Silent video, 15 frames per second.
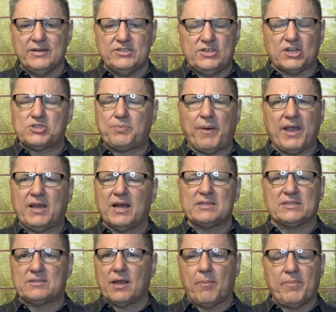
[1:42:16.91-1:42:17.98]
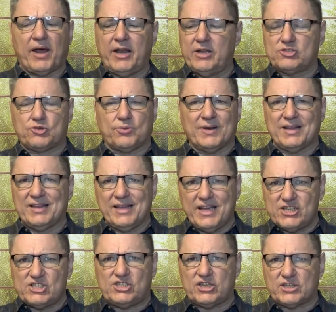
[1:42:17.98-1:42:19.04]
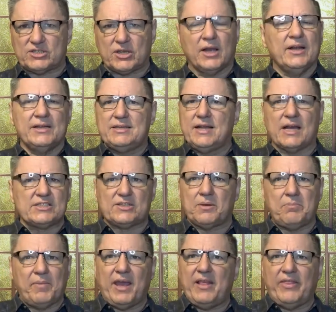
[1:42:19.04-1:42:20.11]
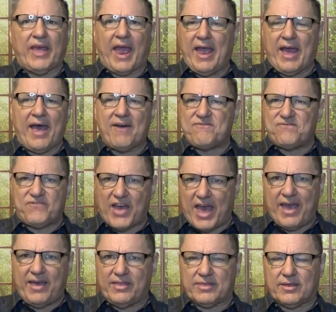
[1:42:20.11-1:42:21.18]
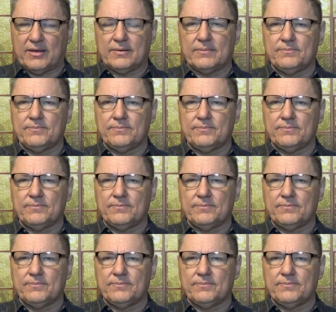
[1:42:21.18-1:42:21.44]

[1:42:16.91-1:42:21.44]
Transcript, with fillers: Just because somebody's religious doesn't mean they have faith.